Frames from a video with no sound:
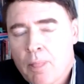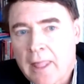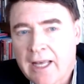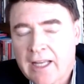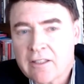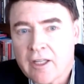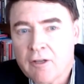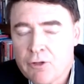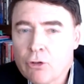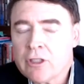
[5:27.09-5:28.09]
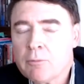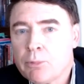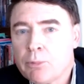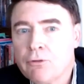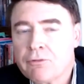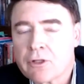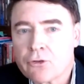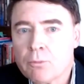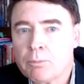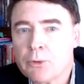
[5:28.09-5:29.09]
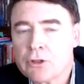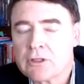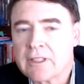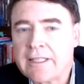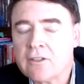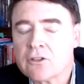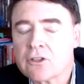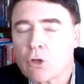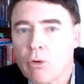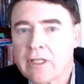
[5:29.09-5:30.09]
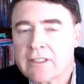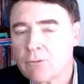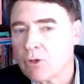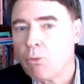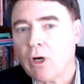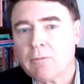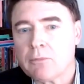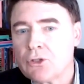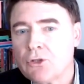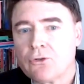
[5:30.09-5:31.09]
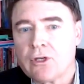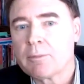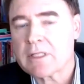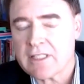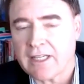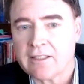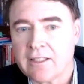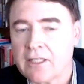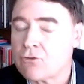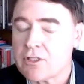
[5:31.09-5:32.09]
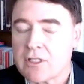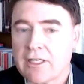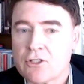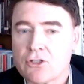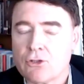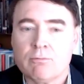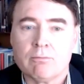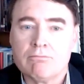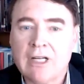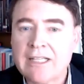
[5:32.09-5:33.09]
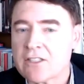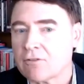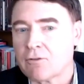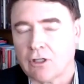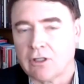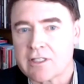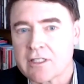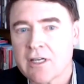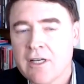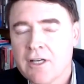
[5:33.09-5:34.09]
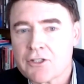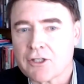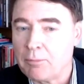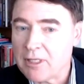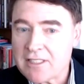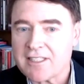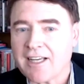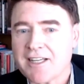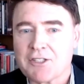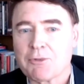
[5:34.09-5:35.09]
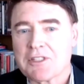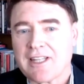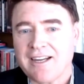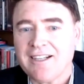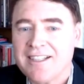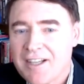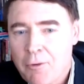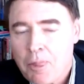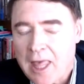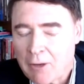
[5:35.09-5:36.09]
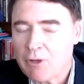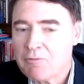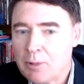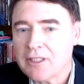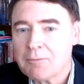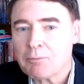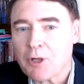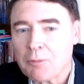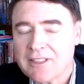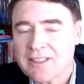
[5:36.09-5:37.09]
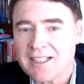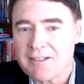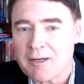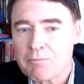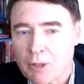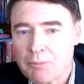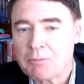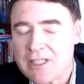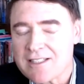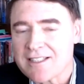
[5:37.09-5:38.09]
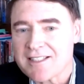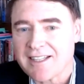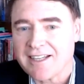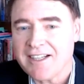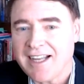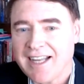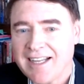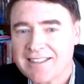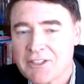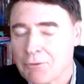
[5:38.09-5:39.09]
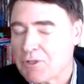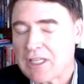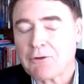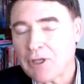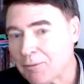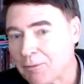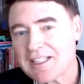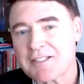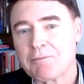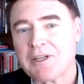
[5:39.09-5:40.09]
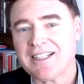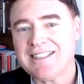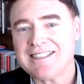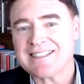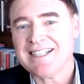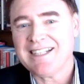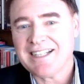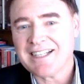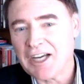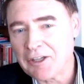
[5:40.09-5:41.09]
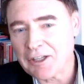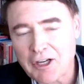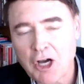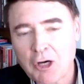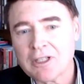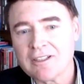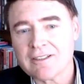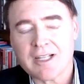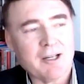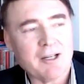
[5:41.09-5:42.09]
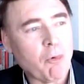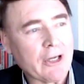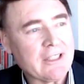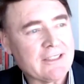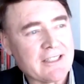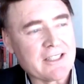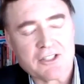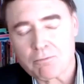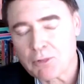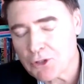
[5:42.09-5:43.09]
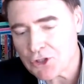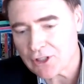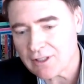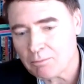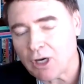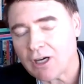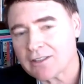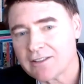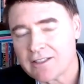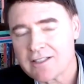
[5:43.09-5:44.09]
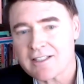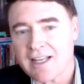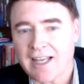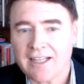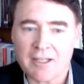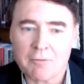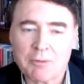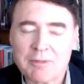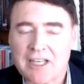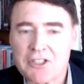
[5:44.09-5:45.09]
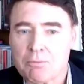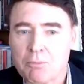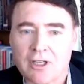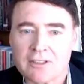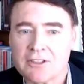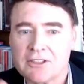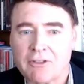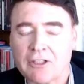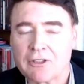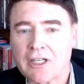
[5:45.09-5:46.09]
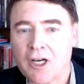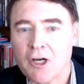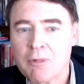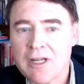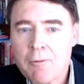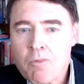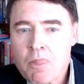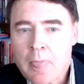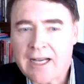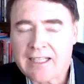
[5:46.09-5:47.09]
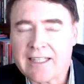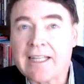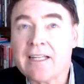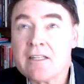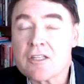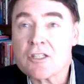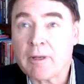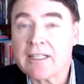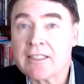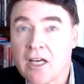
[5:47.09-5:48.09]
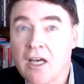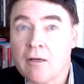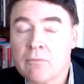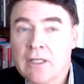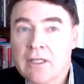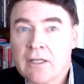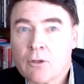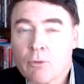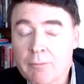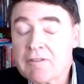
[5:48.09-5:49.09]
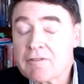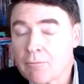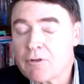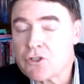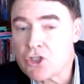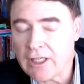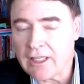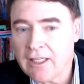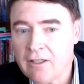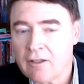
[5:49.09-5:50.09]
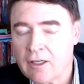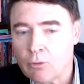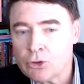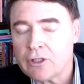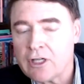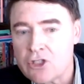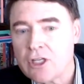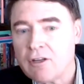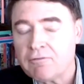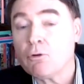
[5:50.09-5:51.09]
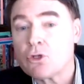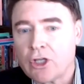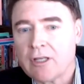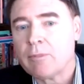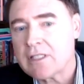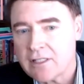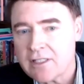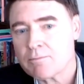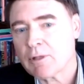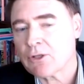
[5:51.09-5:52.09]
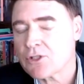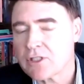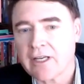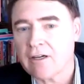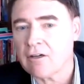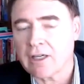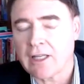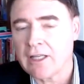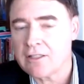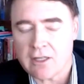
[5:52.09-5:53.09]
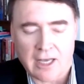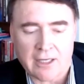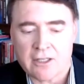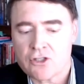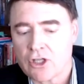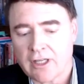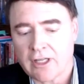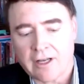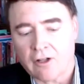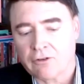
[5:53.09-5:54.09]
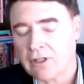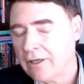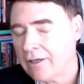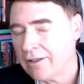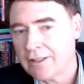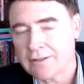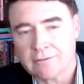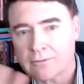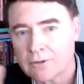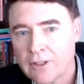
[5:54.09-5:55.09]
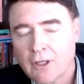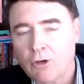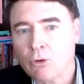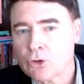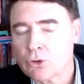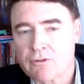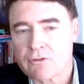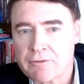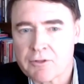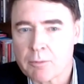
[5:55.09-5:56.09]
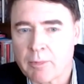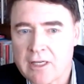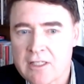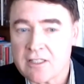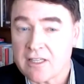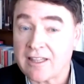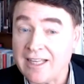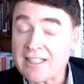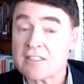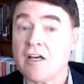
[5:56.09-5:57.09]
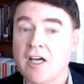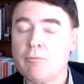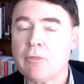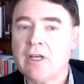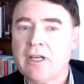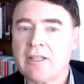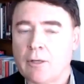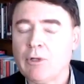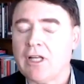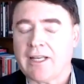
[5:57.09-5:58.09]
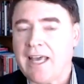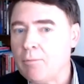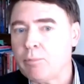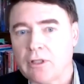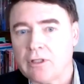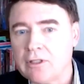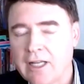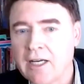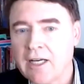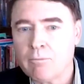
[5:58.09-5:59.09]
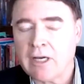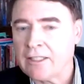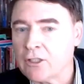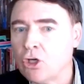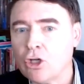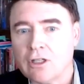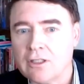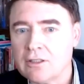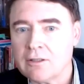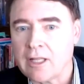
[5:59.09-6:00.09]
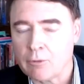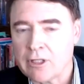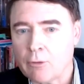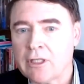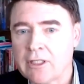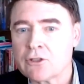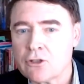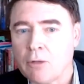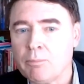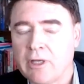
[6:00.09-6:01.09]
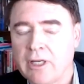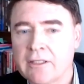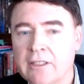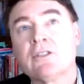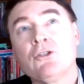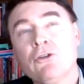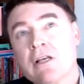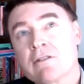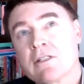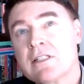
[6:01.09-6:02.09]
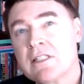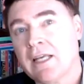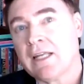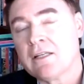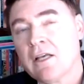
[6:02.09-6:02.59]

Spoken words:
And if you can improve the throughput, the yield, the quality with 1, 2, 3%, it translates to millions of dollars. So the business cases was there, and we built a proper business there. And so it was incredible experience going global, appointing distribution partners and implementation partners around the globe, and then spending quite a bit of time with GE, also the GE business, because they are in energy and healthcare and all sorts of different spaces. And at that time, they were like Apple and Google. They were the top in the 2010